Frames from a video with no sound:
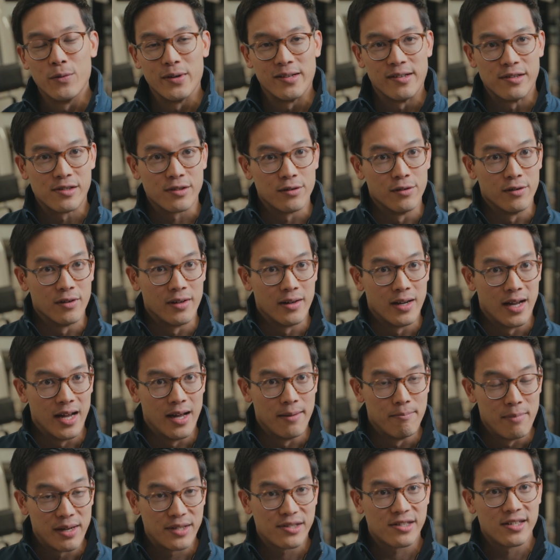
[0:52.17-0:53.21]
which is called
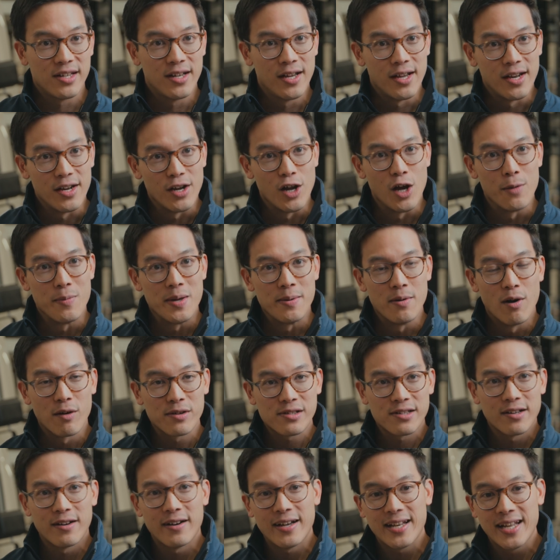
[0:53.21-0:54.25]
uh, mixed niobium
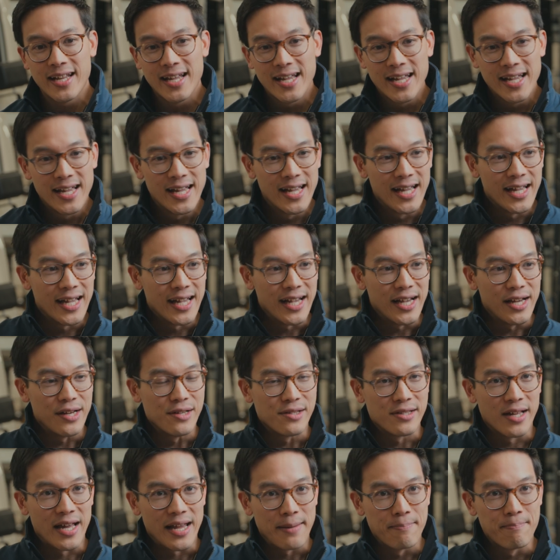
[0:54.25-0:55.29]
oxide.
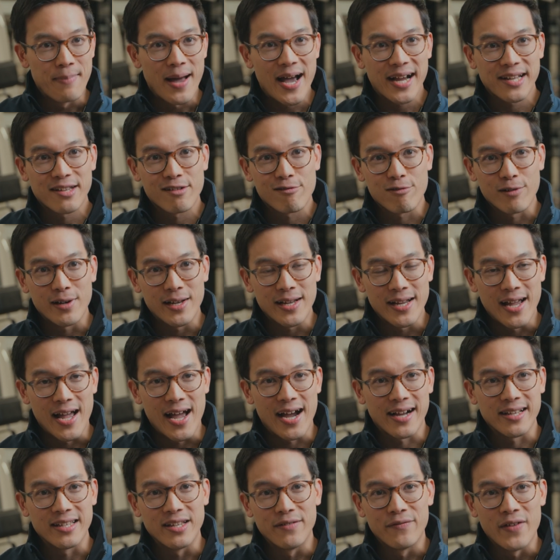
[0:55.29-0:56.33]
It's a battery
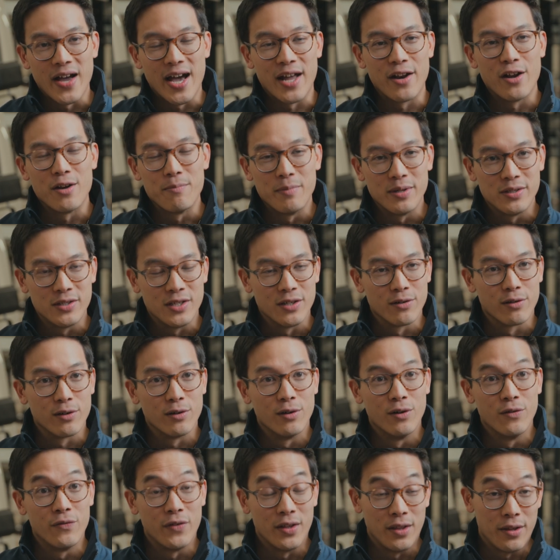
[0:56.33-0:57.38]
active anode
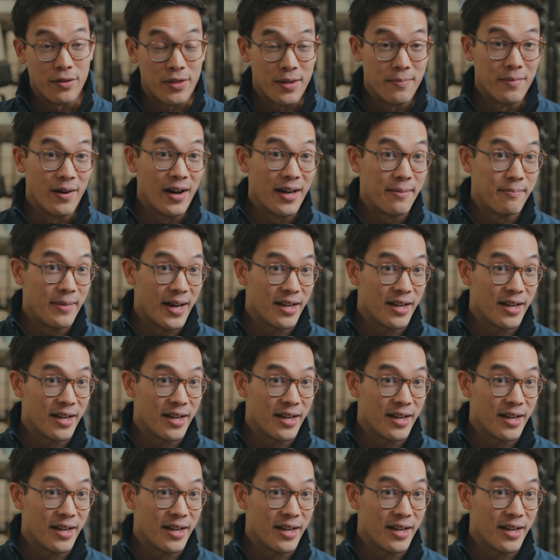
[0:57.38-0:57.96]
material for lithium ion